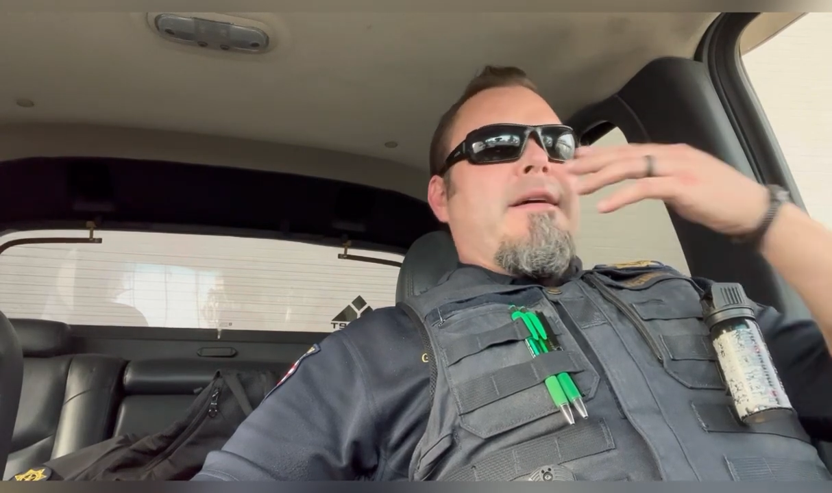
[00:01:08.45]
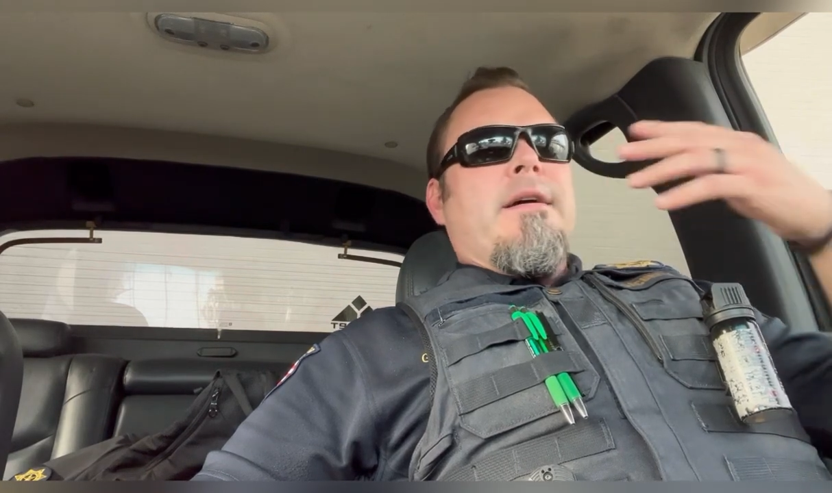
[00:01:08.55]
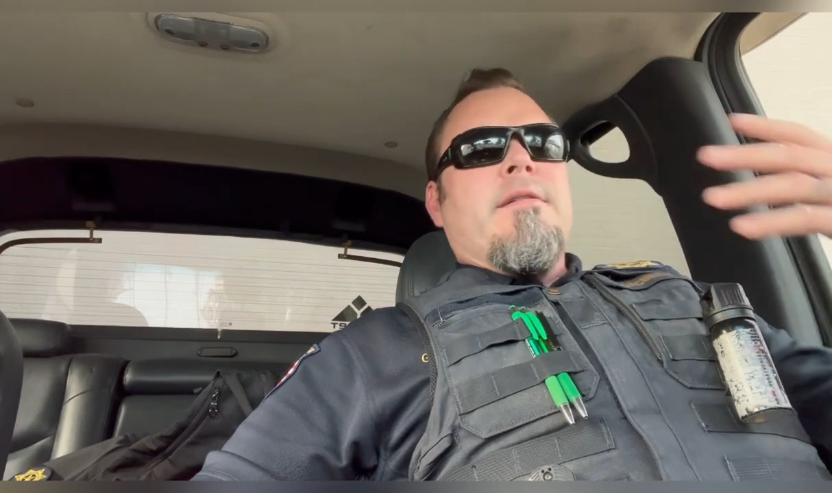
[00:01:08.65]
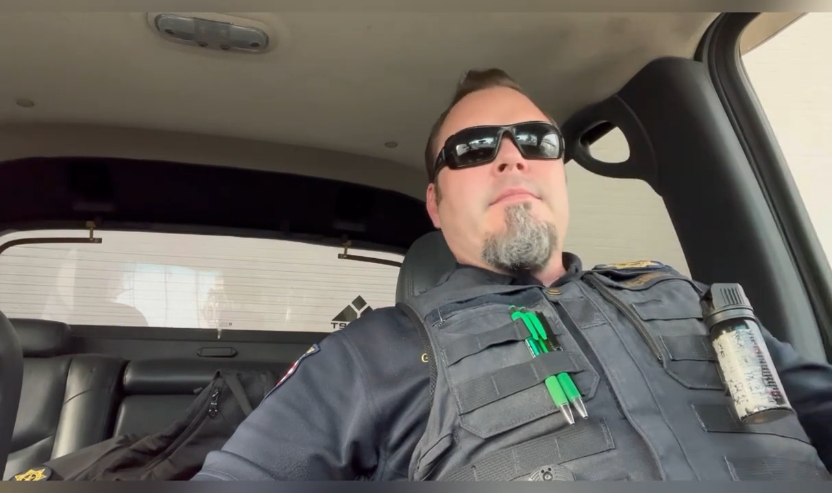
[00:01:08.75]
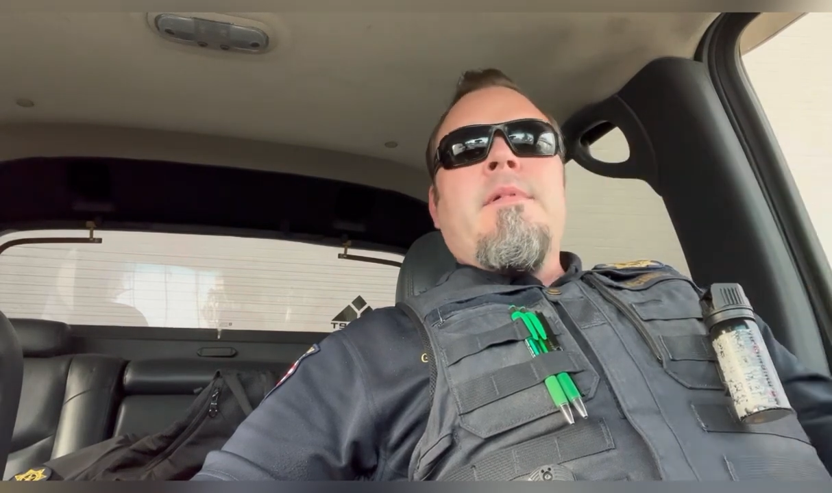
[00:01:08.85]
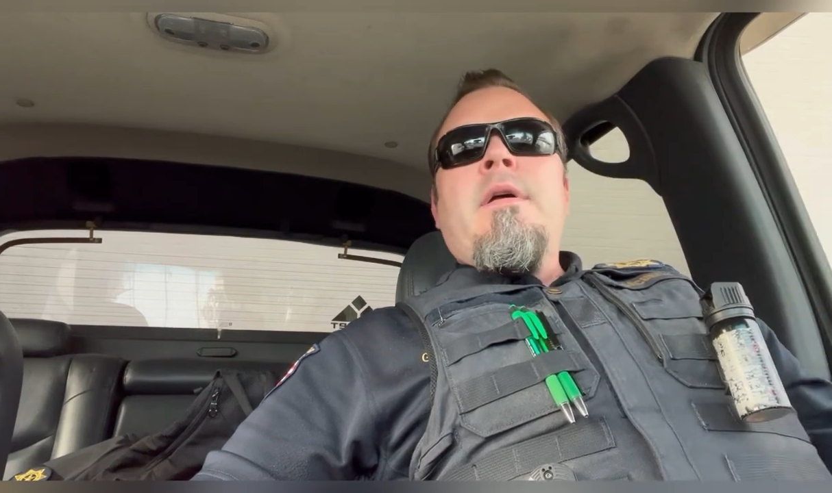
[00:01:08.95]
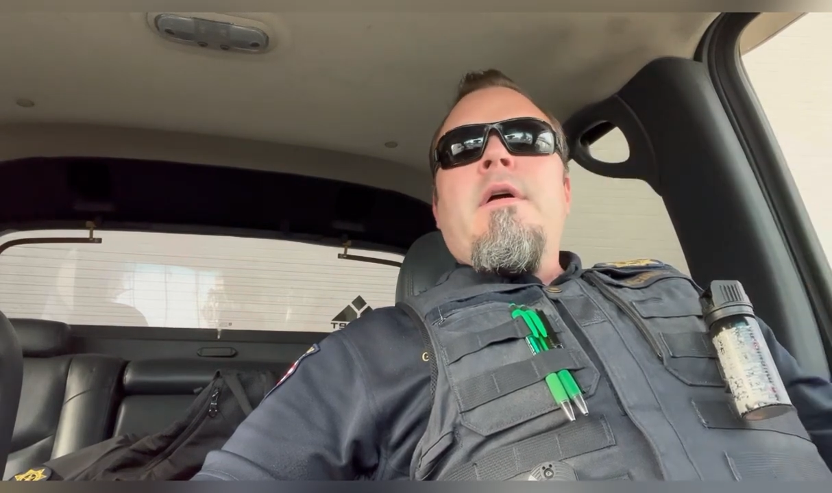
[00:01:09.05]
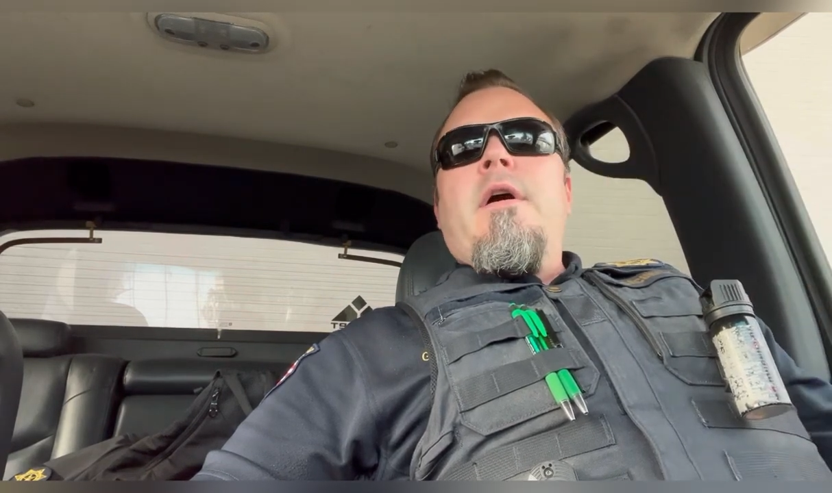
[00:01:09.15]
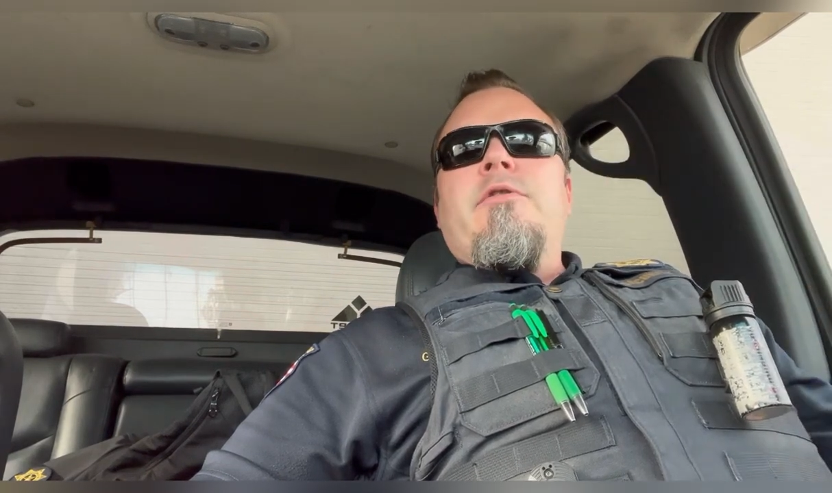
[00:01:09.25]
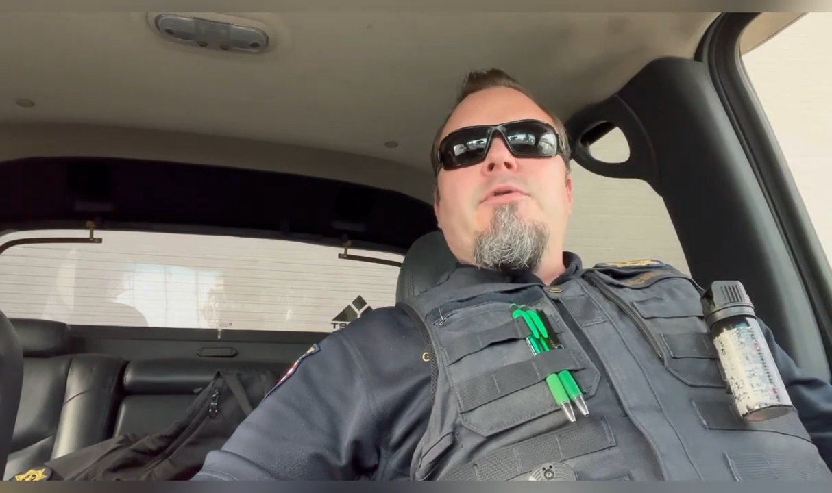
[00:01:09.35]
a
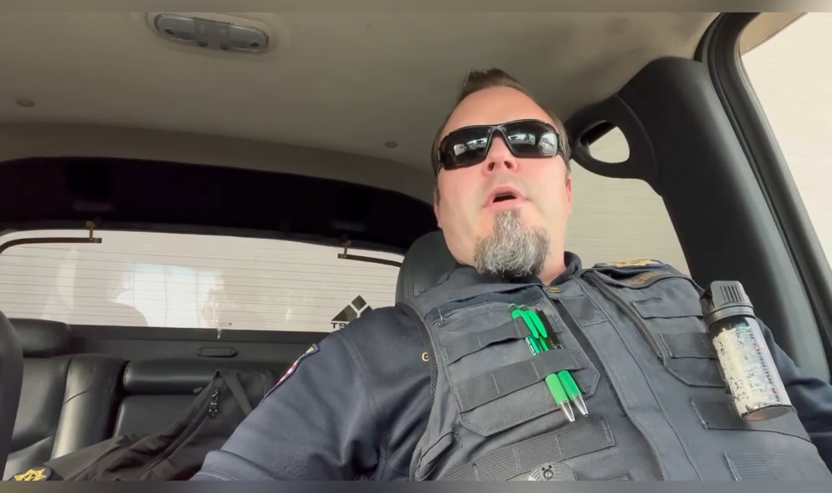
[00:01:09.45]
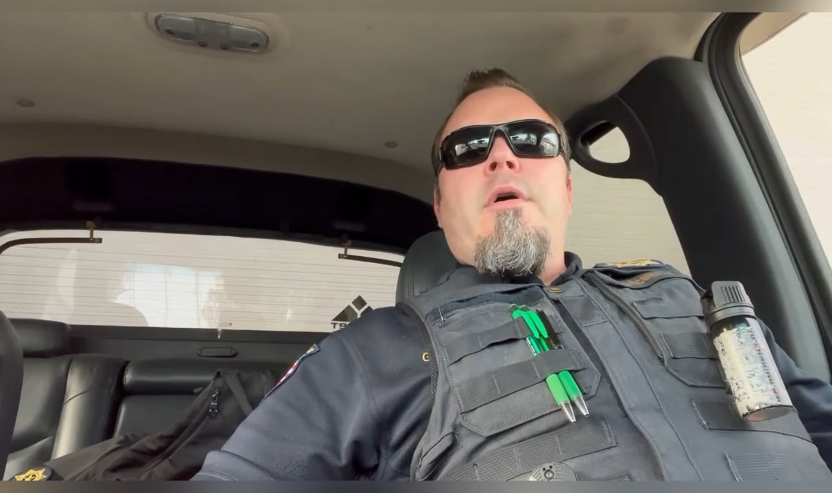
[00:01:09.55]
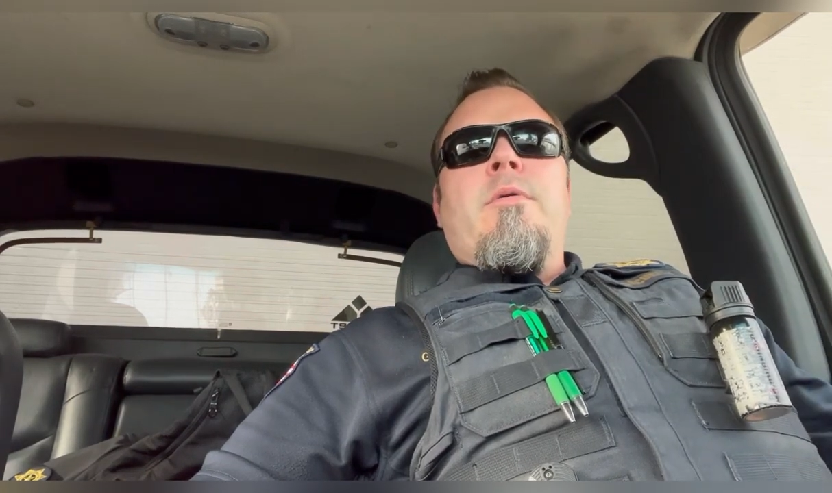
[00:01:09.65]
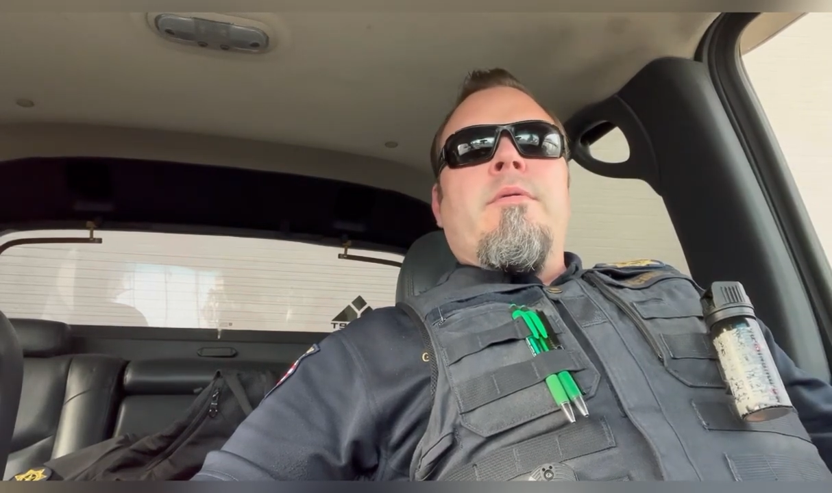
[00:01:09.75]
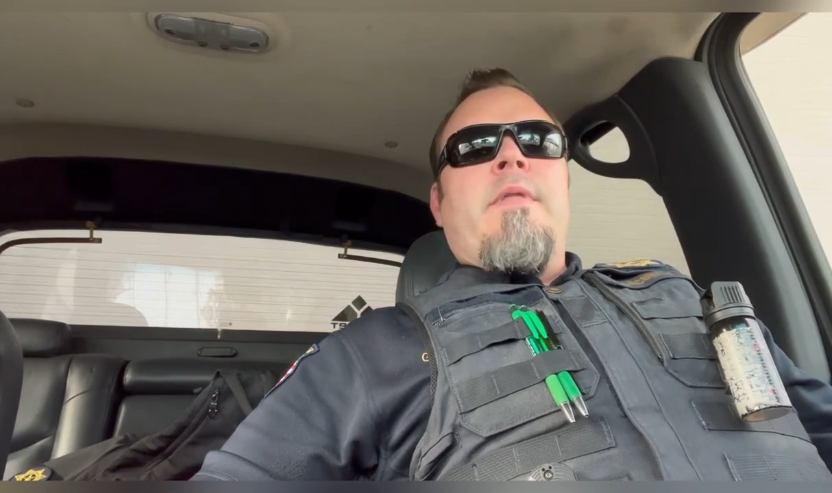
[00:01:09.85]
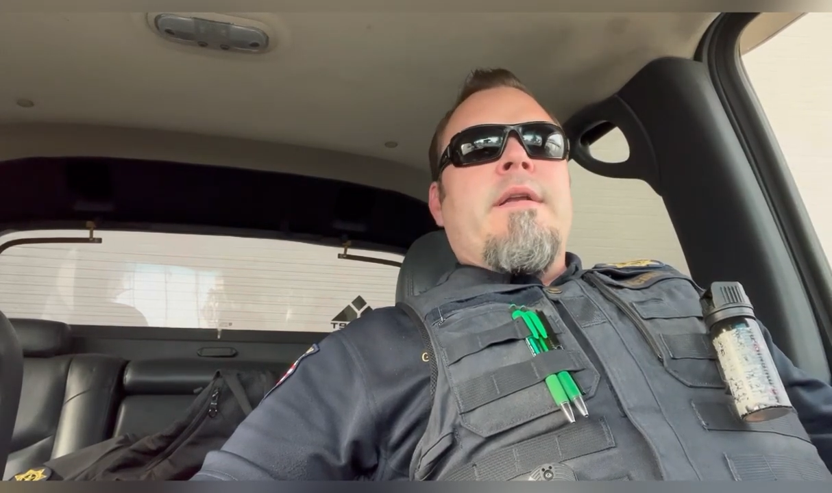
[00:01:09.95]
drone.